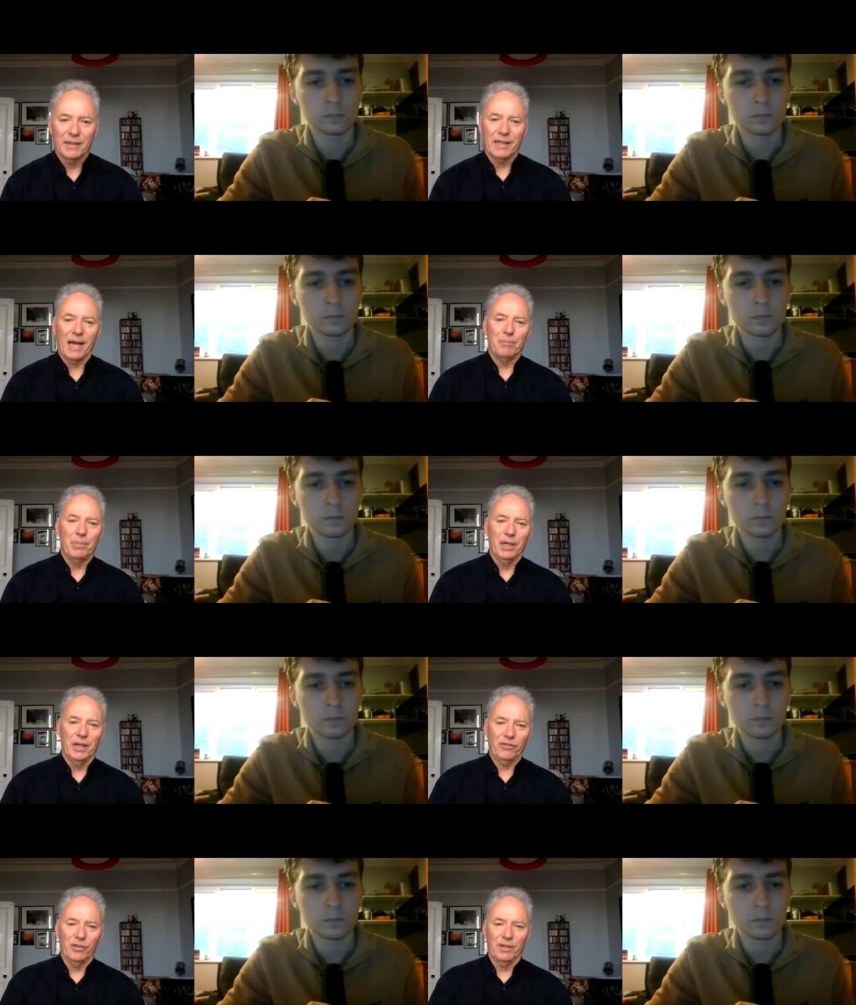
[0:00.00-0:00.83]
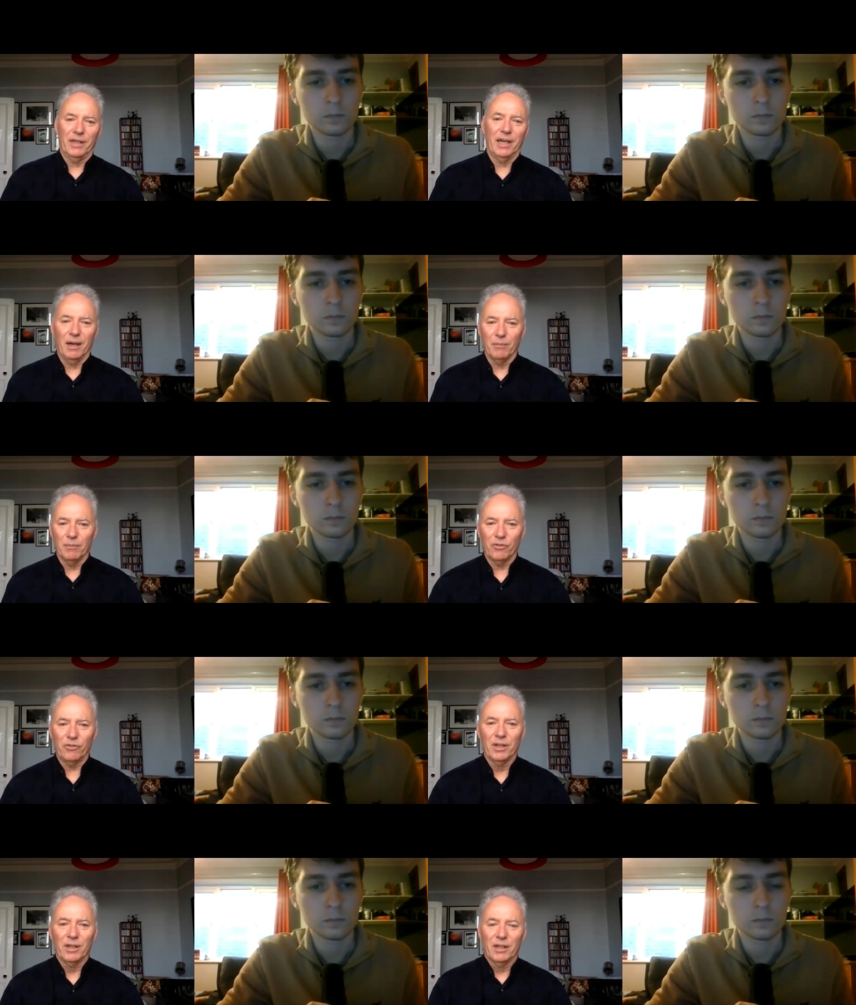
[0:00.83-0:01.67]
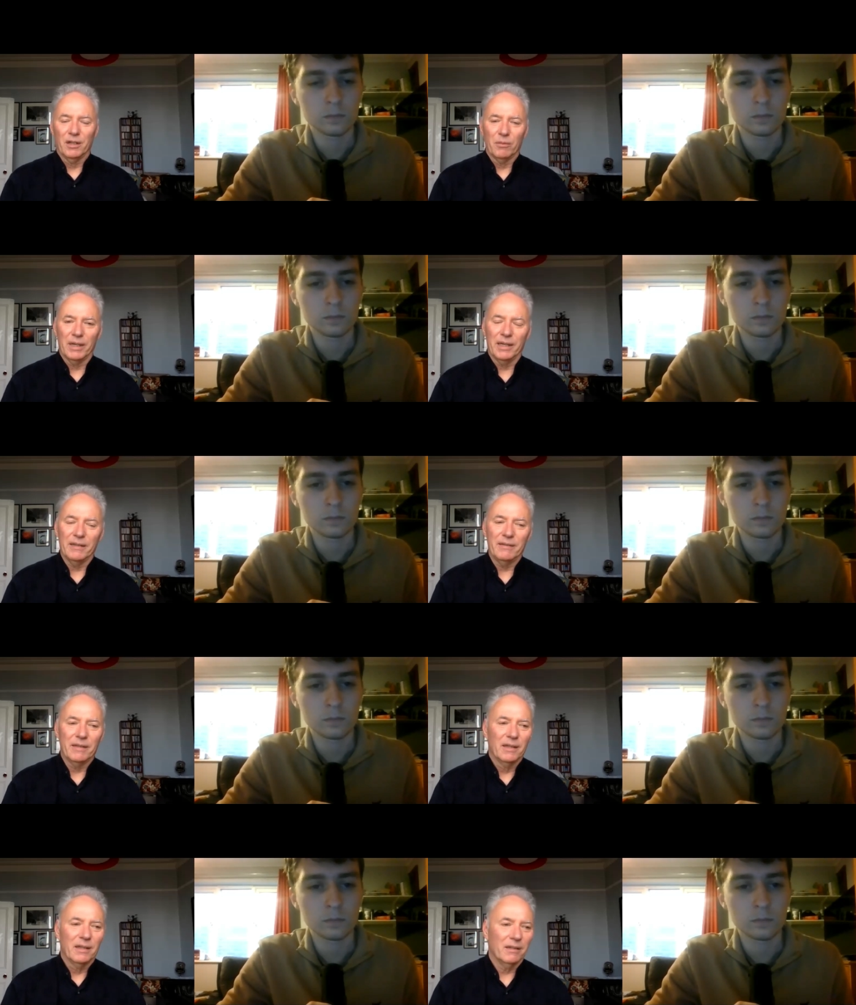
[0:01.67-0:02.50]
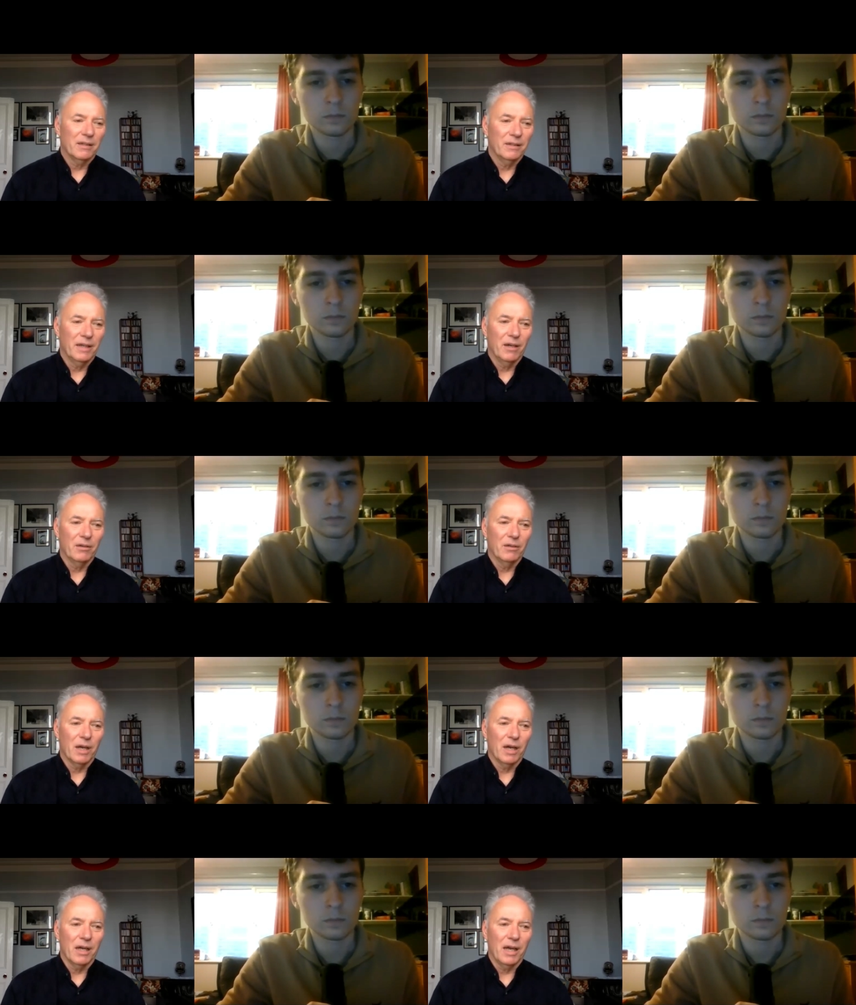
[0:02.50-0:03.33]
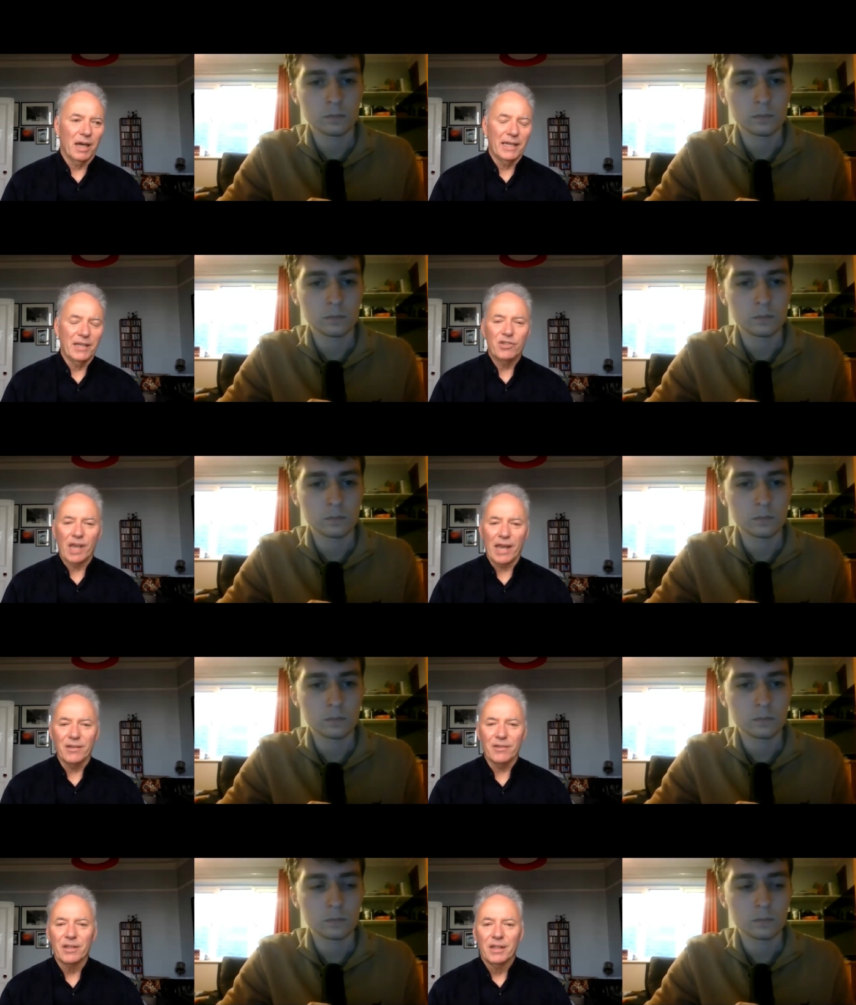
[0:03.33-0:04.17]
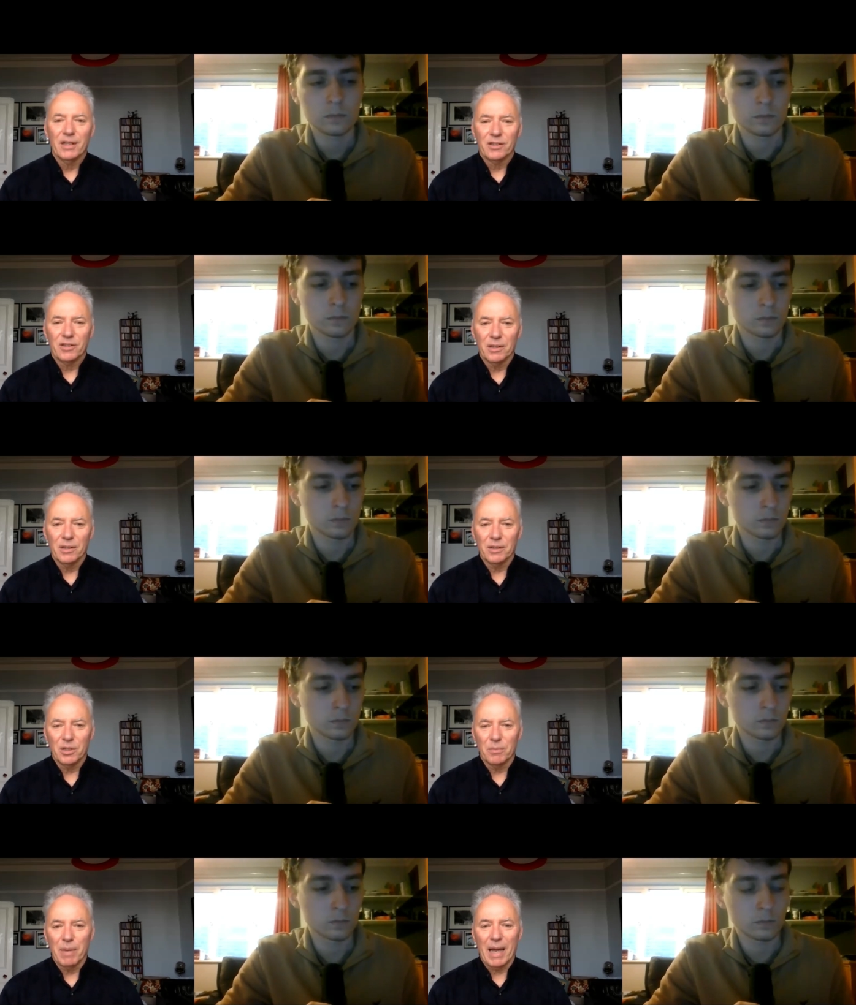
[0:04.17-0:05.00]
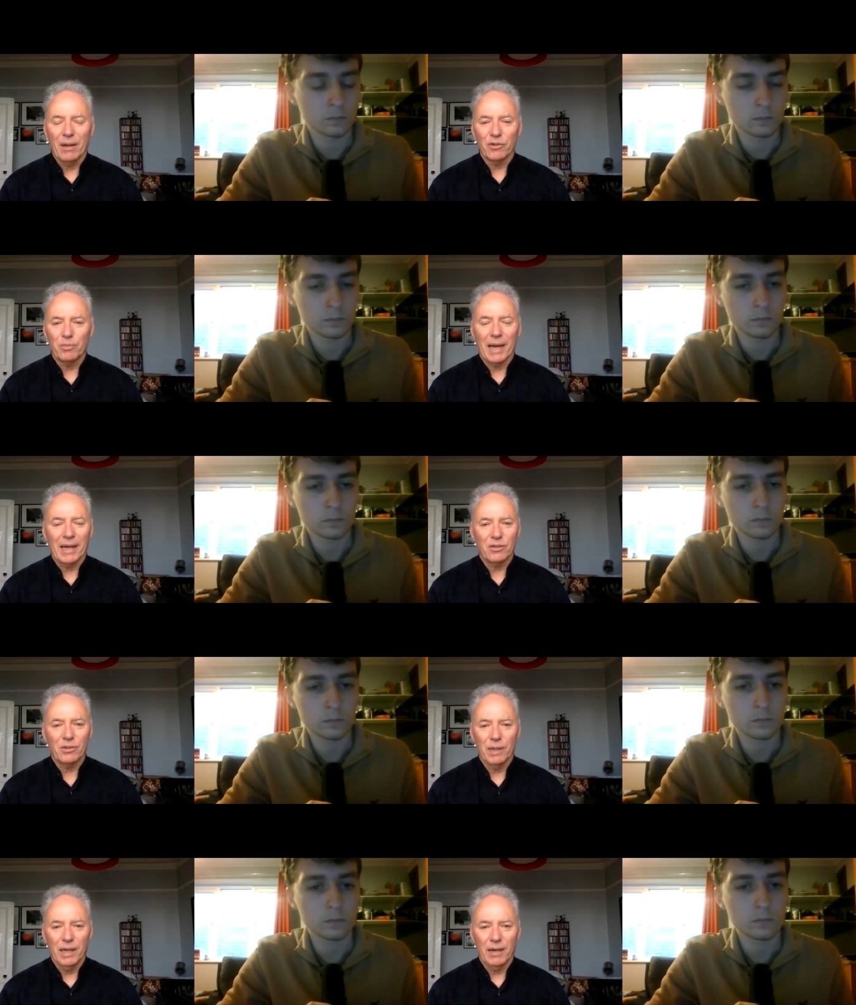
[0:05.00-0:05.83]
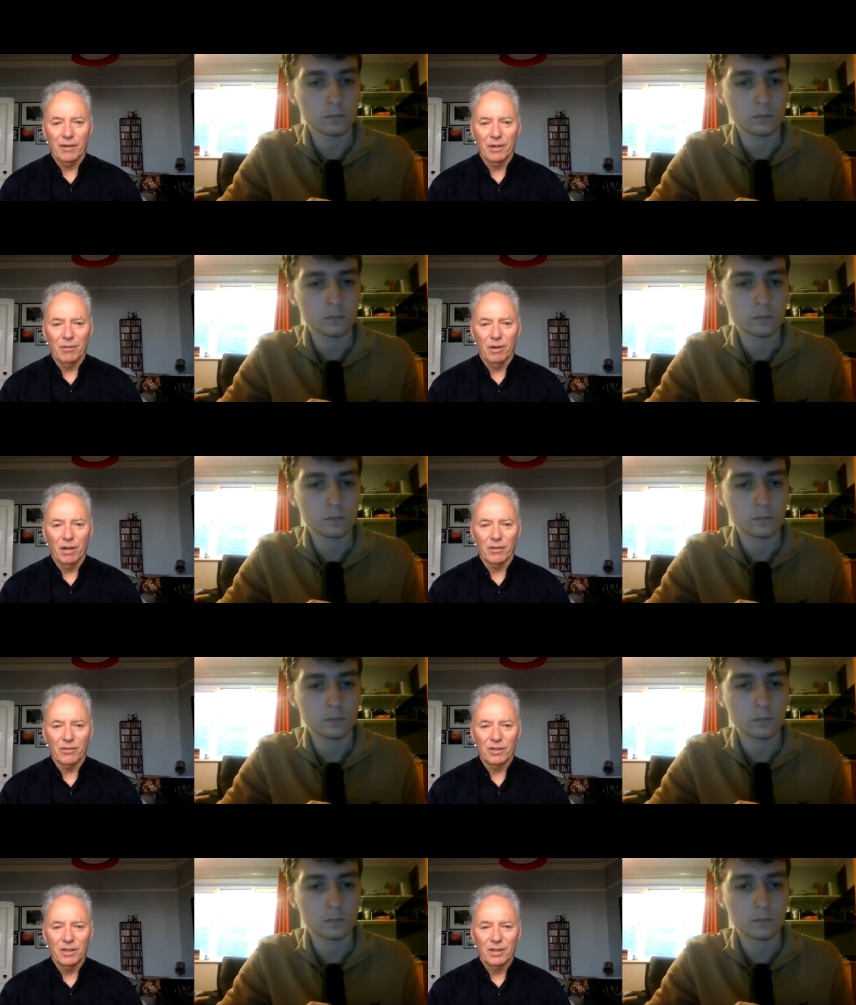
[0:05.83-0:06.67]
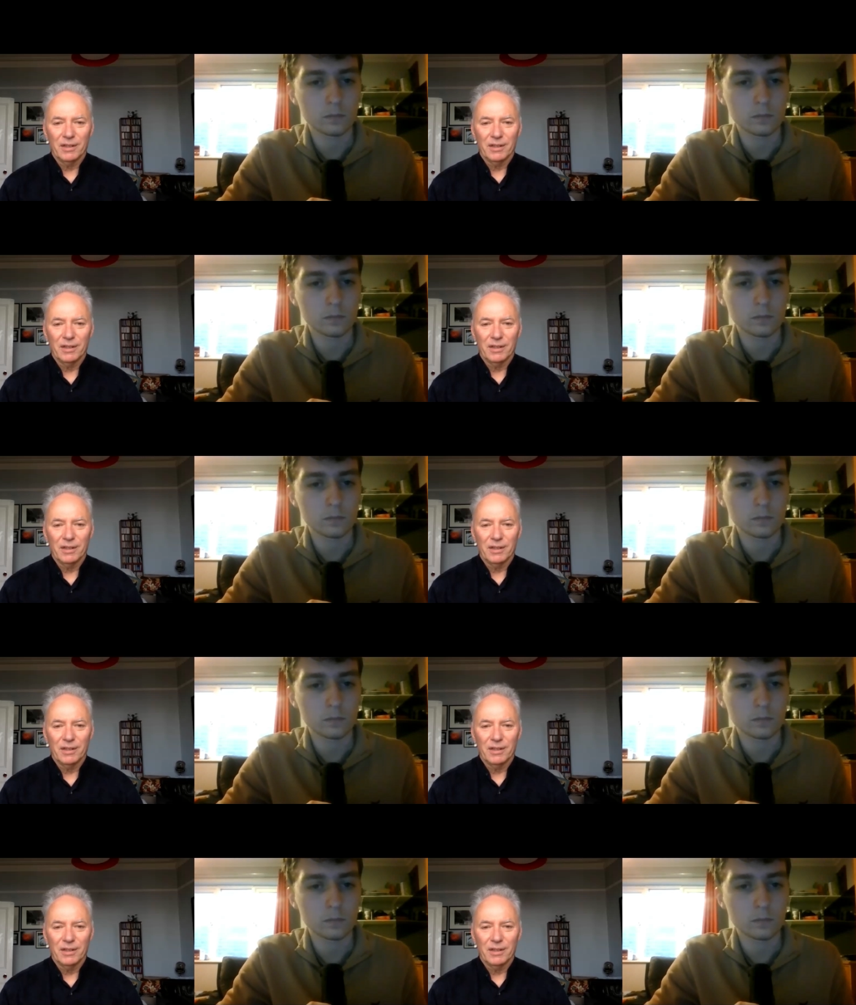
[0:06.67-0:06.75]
Speaker 1: that person comes with, you know, uh, an intent to, to bounce back to where he was.